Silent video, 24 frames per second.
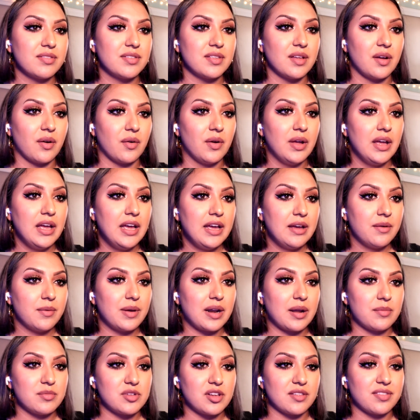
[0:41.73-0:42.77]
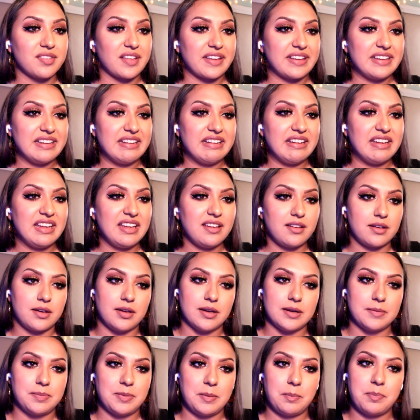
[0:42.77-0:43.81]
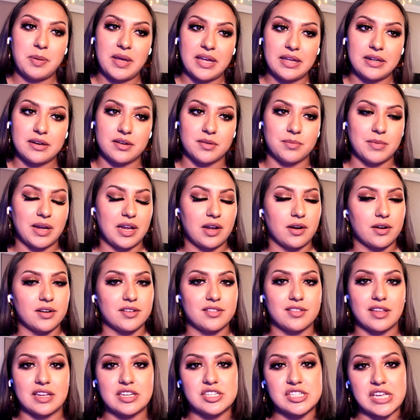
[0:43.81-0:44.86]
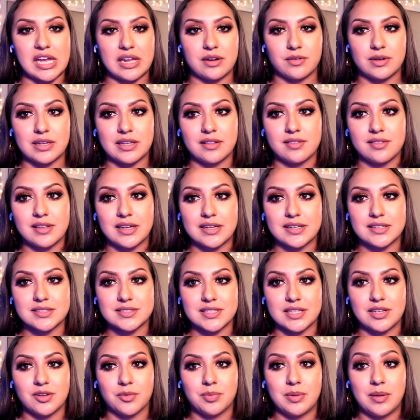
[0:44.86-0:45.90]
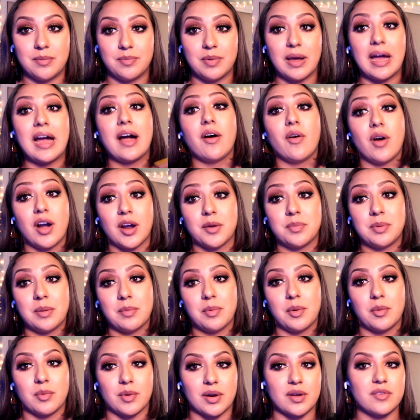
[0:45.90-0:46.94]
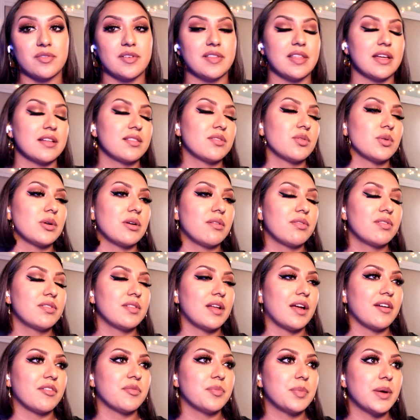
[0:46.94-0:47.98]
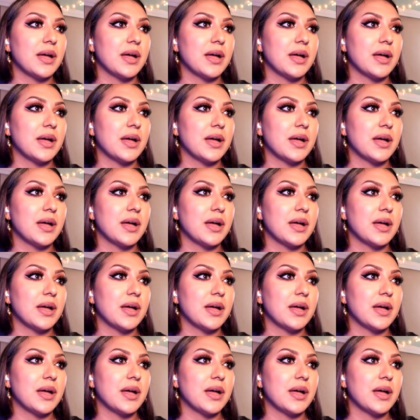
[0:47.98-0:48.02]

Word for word: So when I'm just like it could be better, my heart's like shattering inside because I know people how hard people work for that sort of stuff.